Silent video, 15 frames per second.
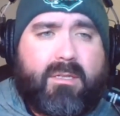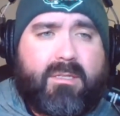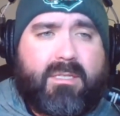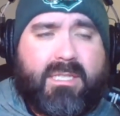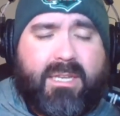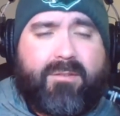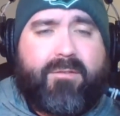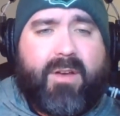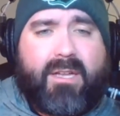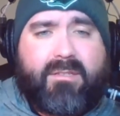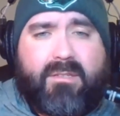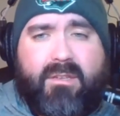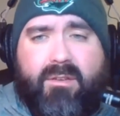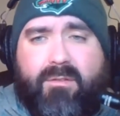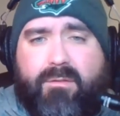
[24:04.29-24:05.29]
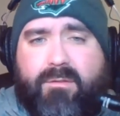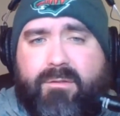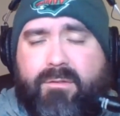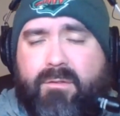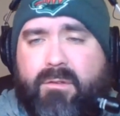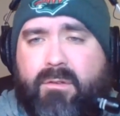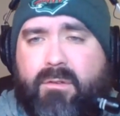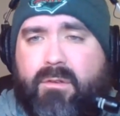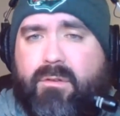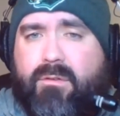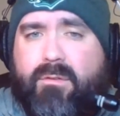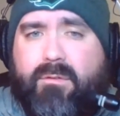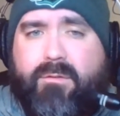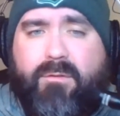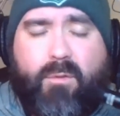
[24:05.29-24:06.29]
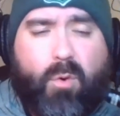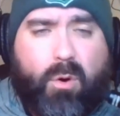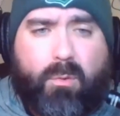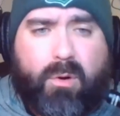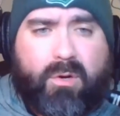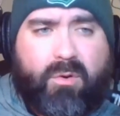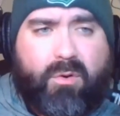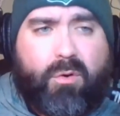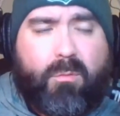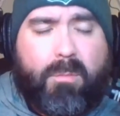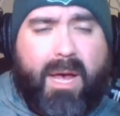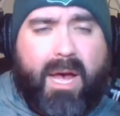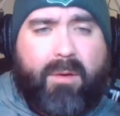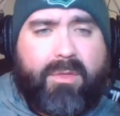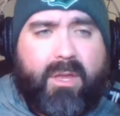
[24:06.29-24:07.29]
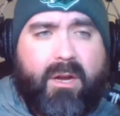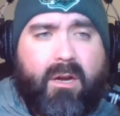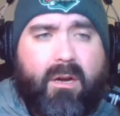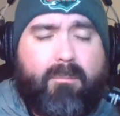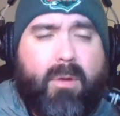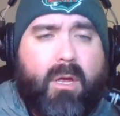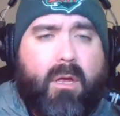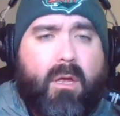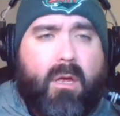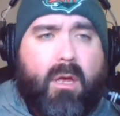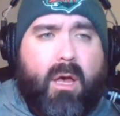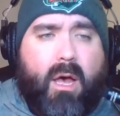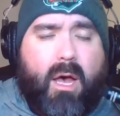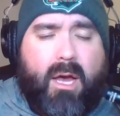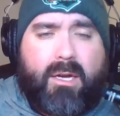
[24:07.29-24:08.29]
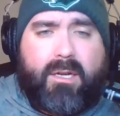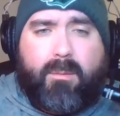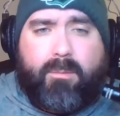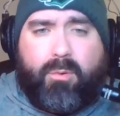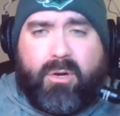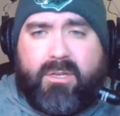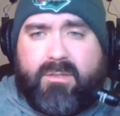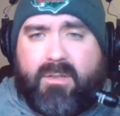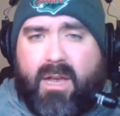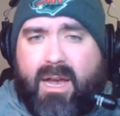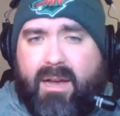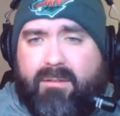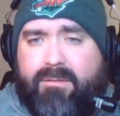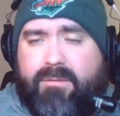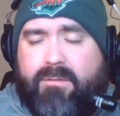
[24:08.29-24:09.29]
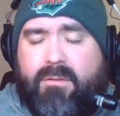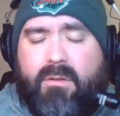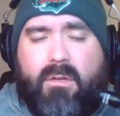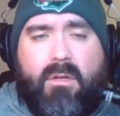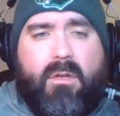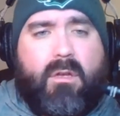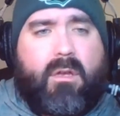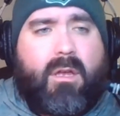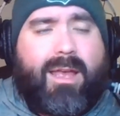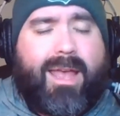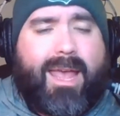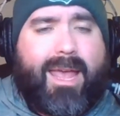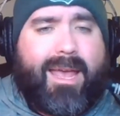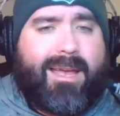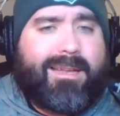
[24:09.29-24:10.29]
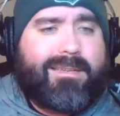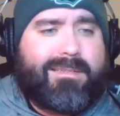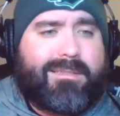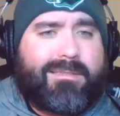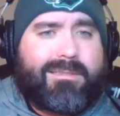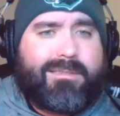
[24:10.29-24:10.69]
defensive forward group out there on Kaprizov and